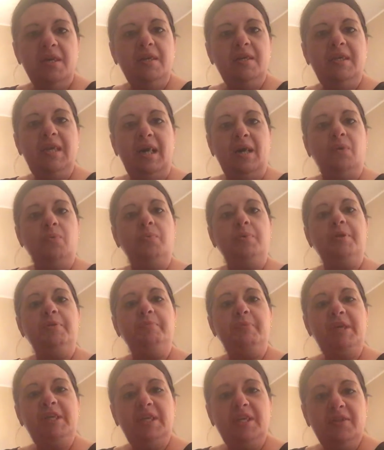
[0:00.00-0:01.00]
Now, when
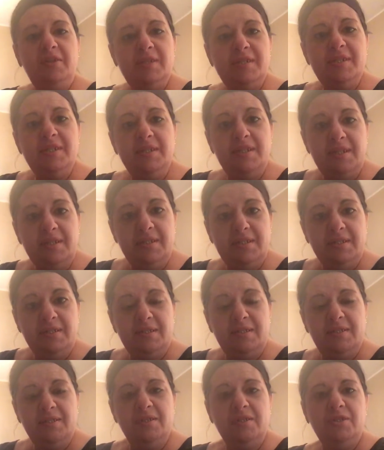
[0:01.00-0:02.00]
making this
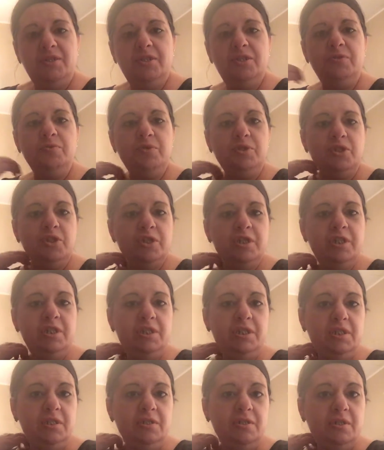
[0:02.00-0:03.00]
list, you
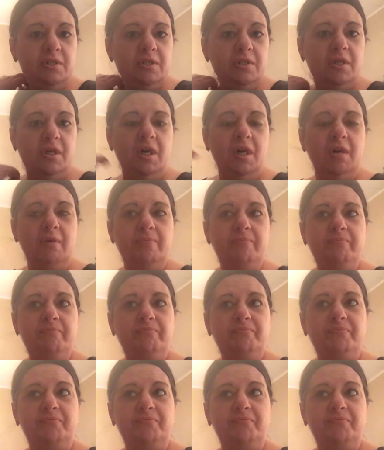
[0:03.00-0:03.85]
could, um,